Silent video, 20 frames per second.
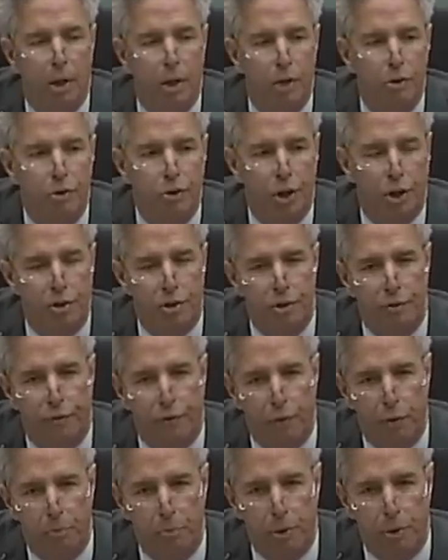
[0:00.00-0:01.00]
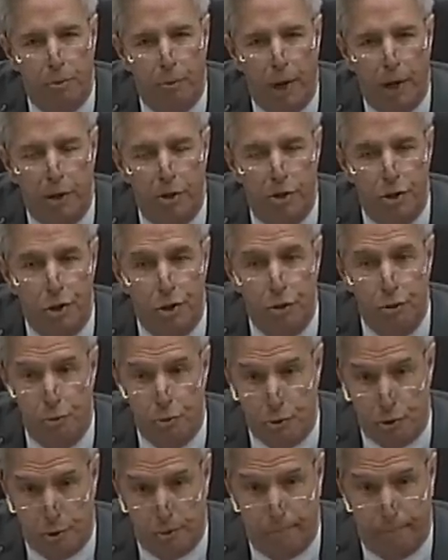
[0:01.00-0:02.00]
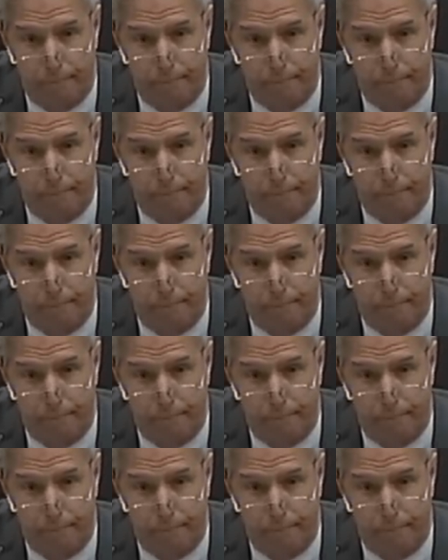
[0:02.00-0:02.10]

You just affirmed her right to choose.